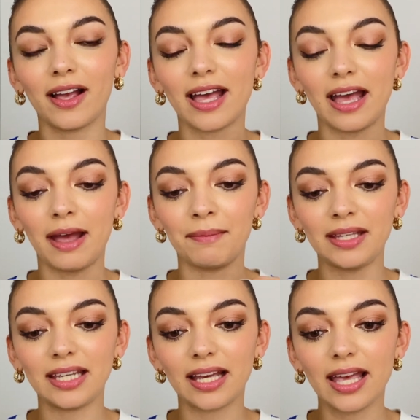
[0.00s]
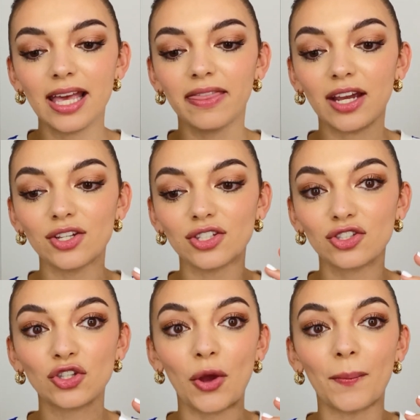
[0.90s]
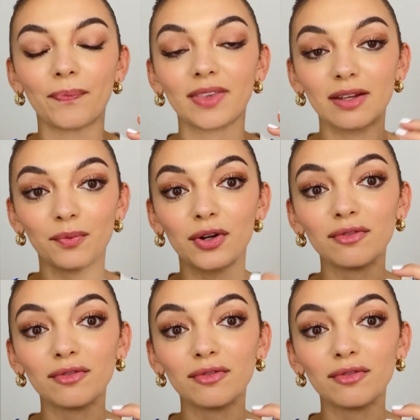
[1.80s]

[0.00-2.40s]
meaning there's one